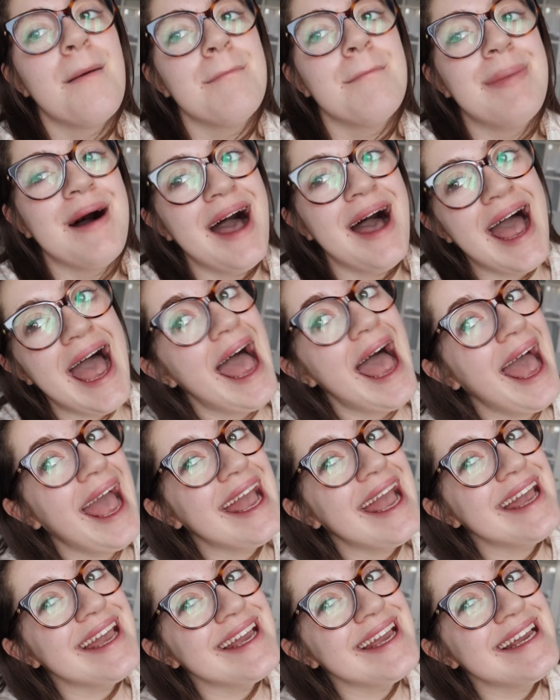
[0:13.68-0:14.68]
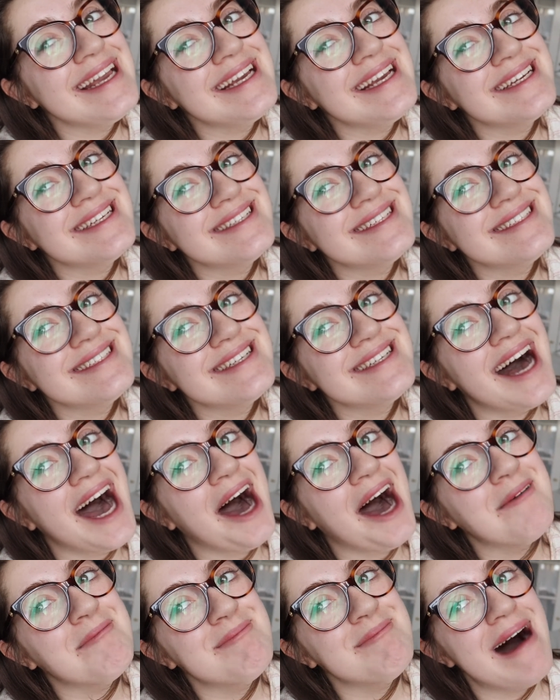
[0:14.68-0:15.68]
But hey,
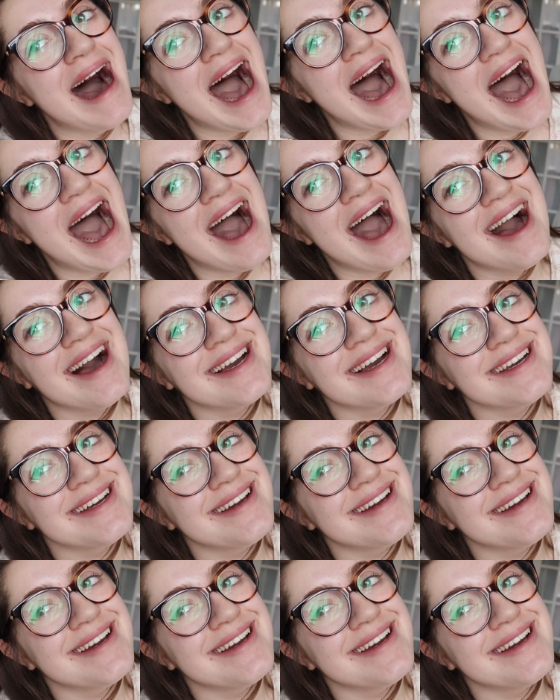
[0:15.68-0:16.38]
I'm back.